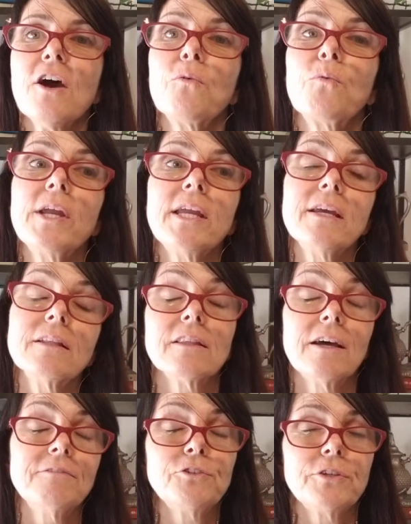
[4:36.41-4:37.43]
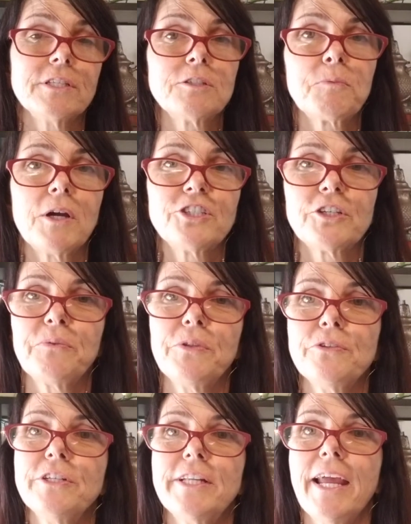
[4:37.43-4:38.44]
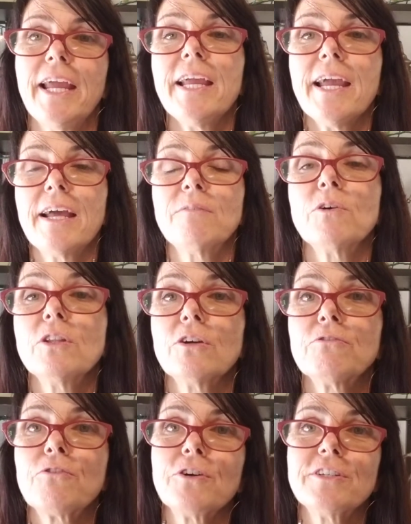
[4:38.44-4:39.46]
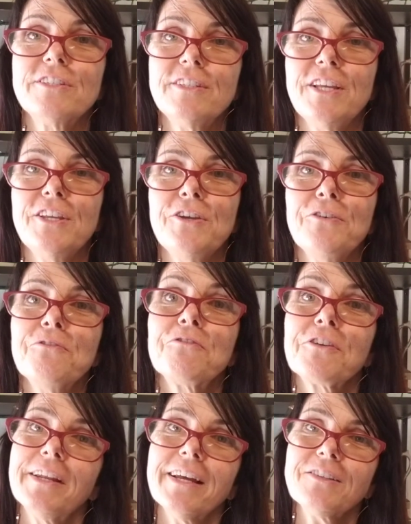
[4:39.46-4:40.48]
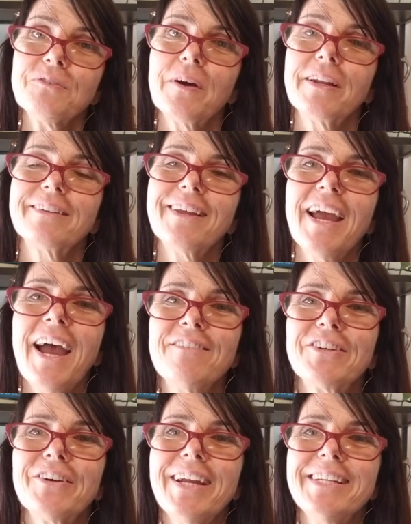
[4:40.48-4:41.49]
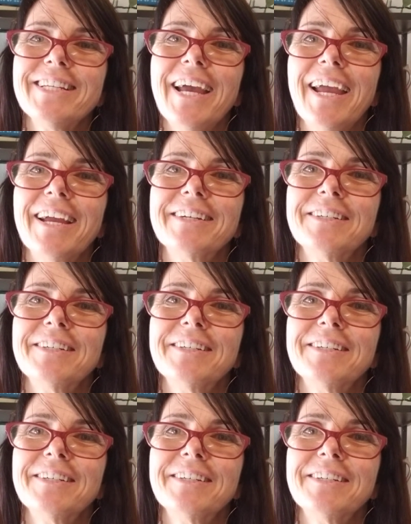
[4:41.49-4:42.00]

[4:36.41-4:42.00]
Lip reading: We love doing this project with you today, and we'll look forward to seeing you for the next one. Have a great day.